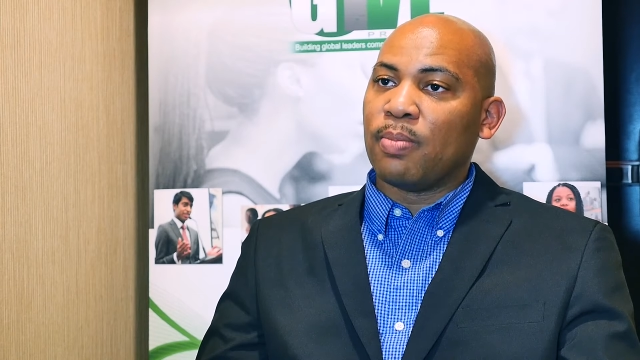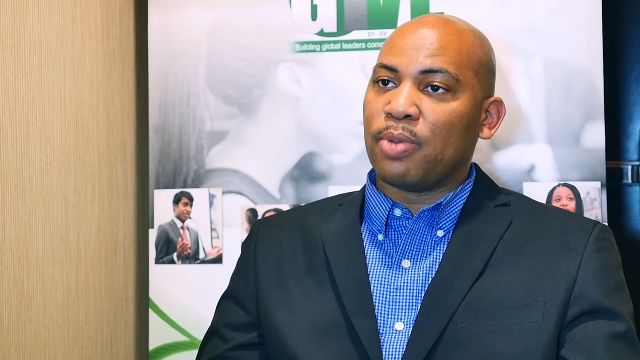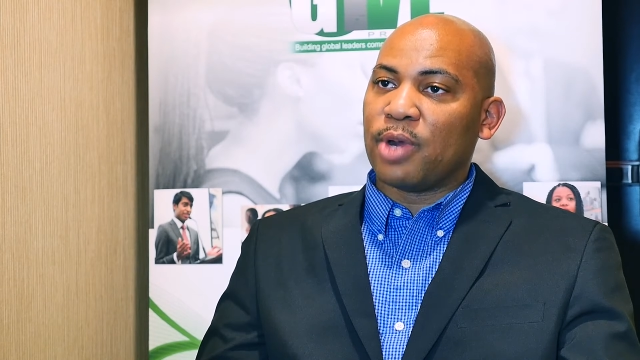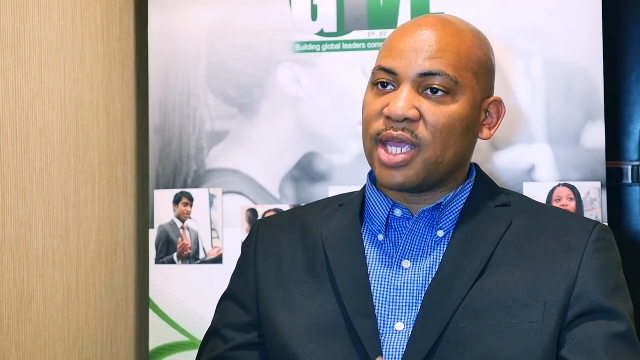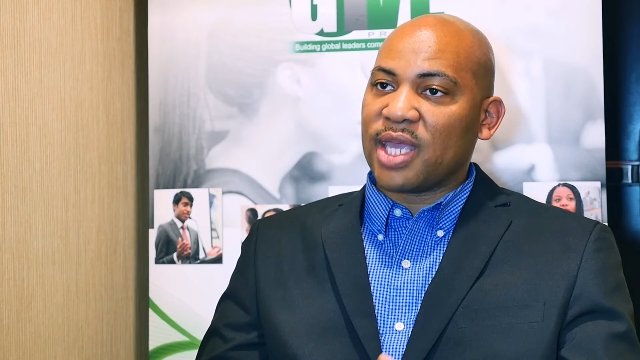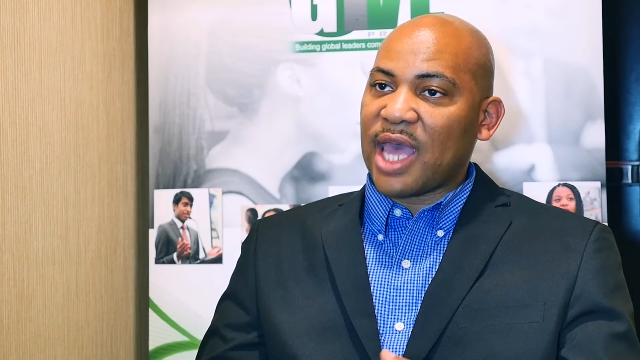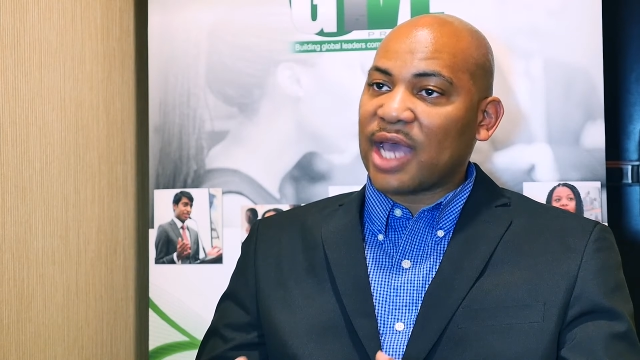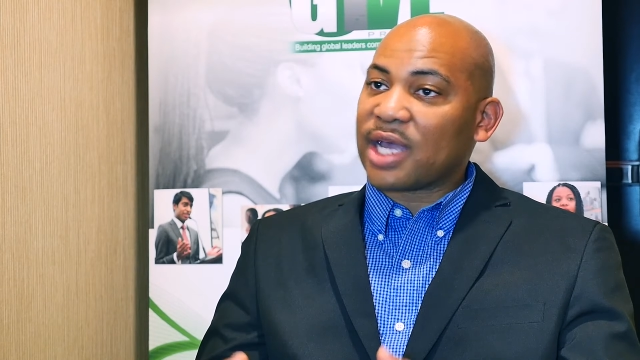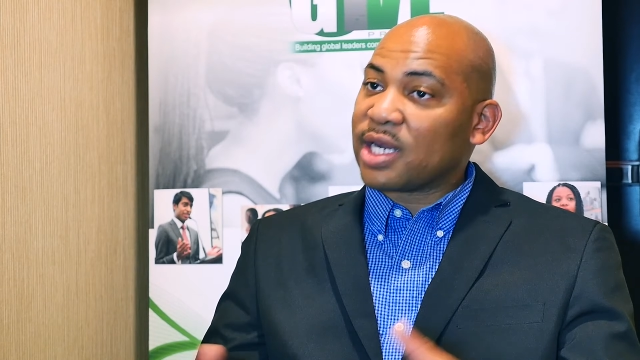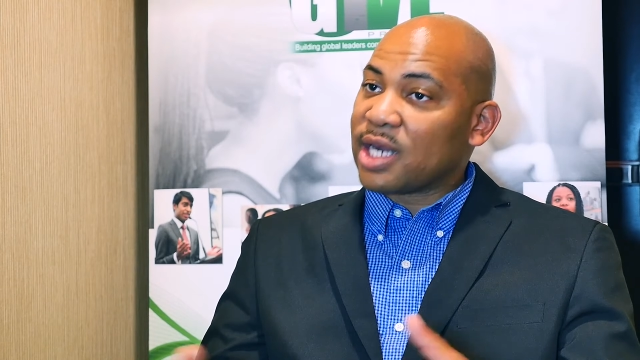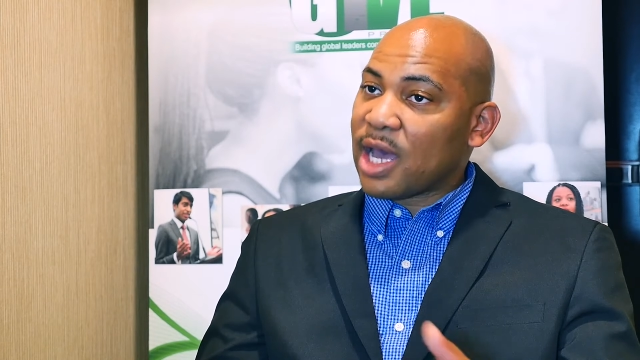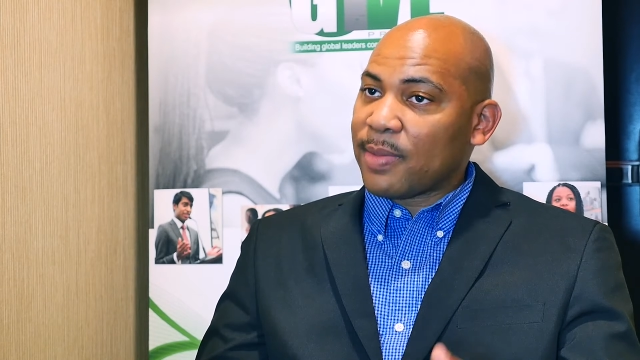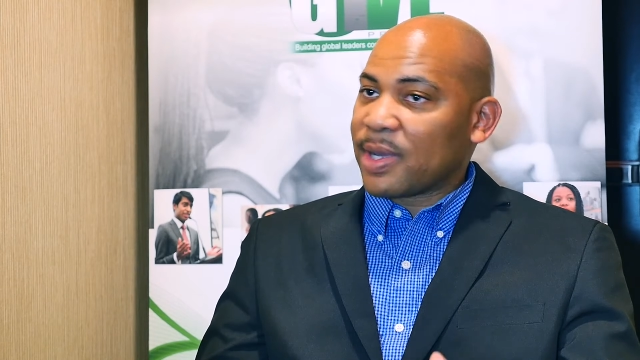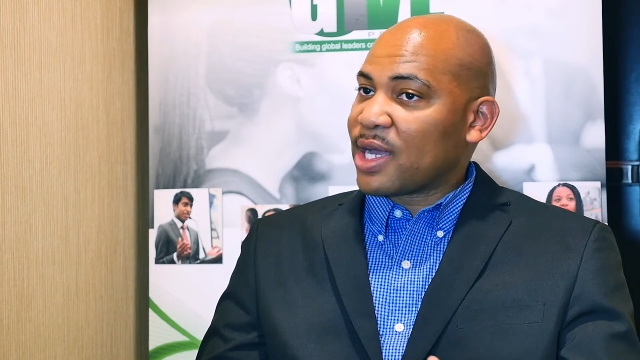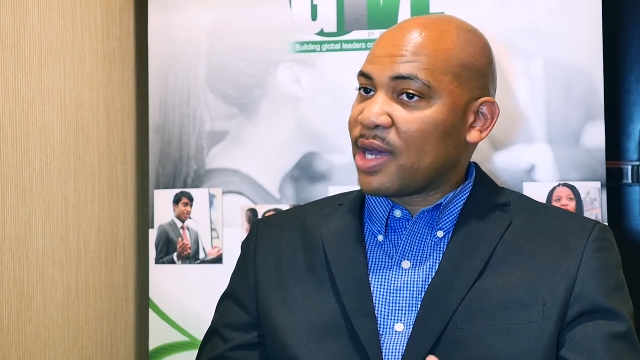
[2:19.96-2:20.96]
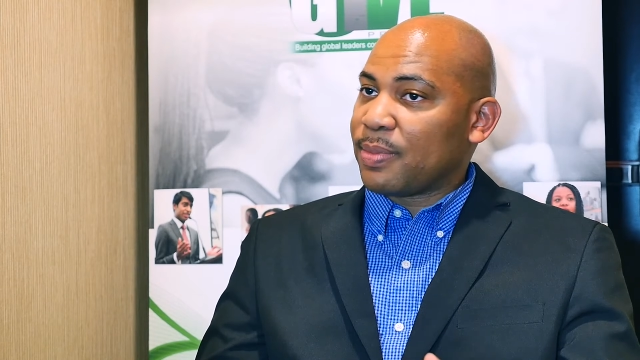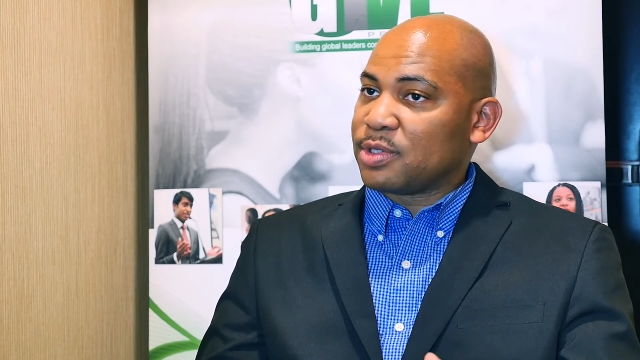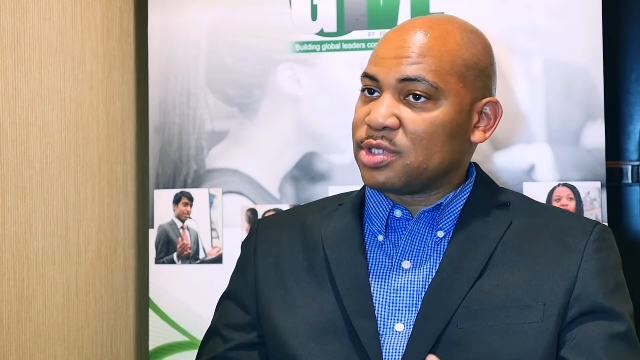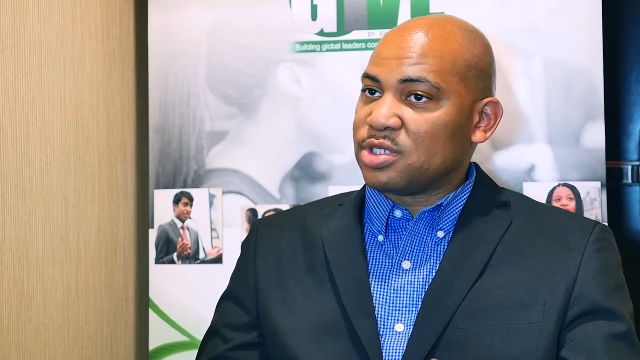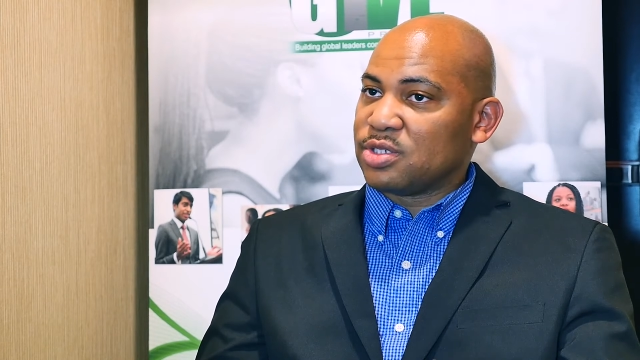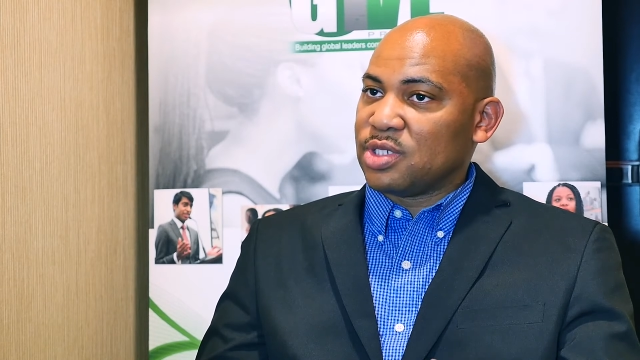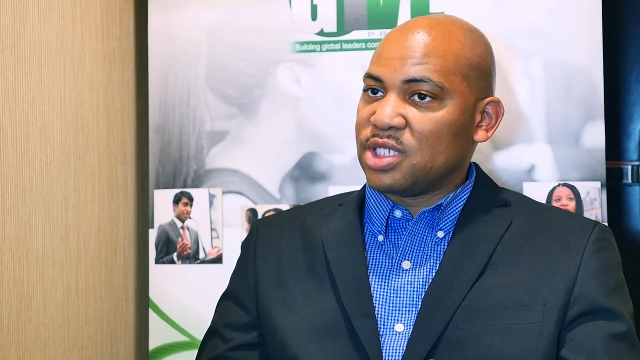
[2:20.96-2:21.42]
bring economic
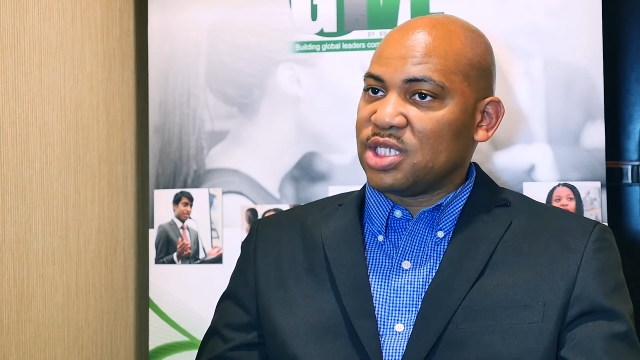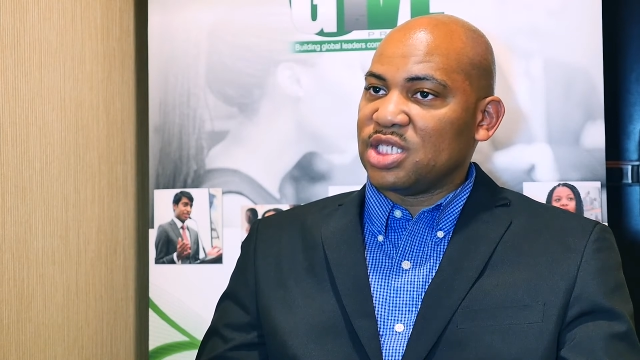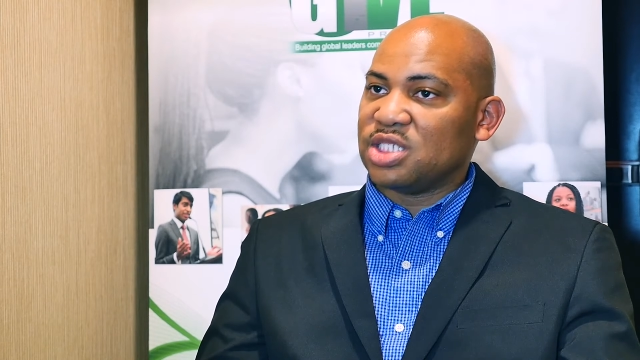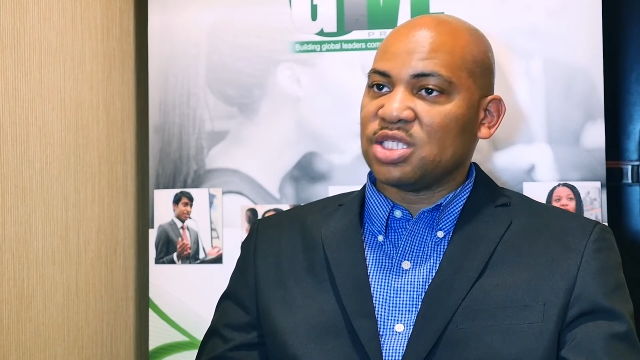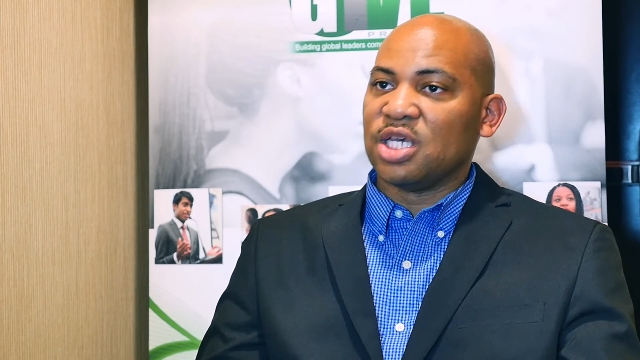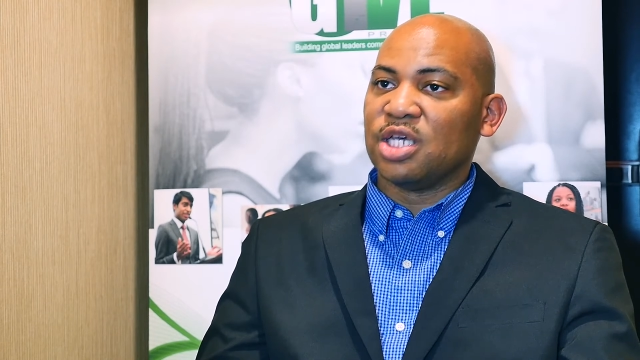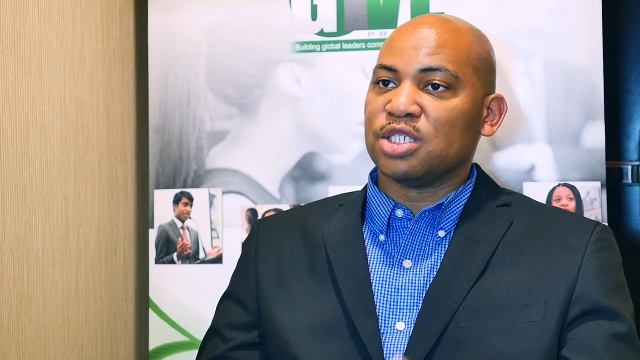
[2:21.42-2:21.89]
opportunities,